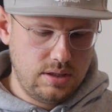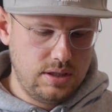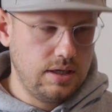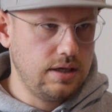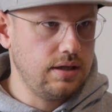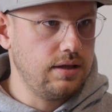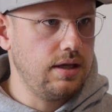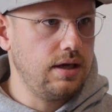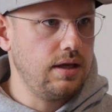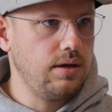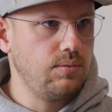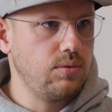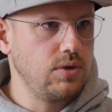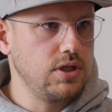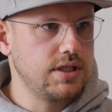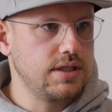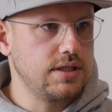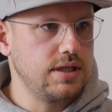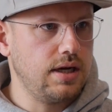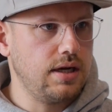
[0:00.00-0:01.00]
and then we
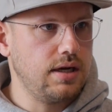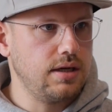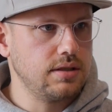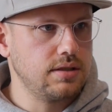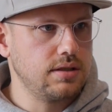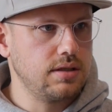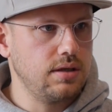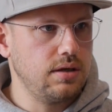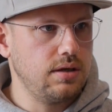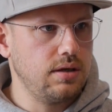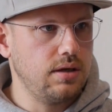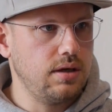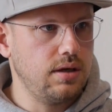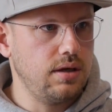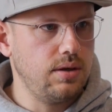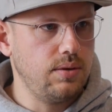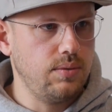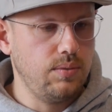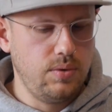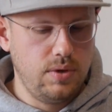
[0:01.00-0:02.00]
start
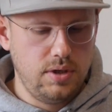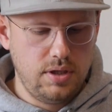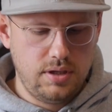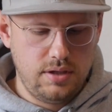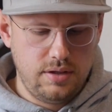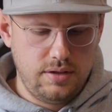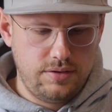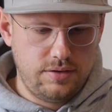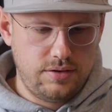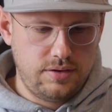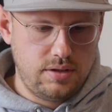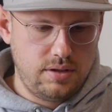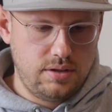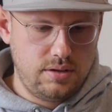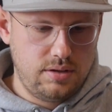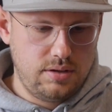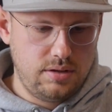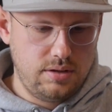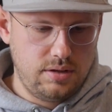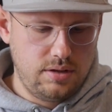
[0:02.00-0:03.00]
with
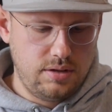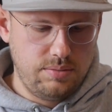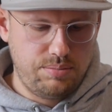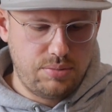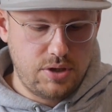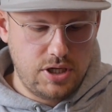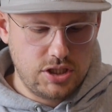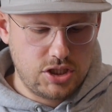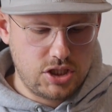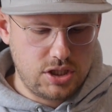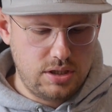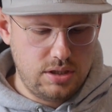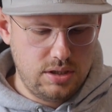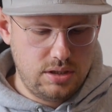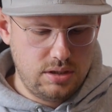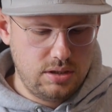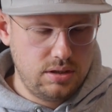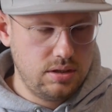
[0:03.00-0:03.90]
the pressure.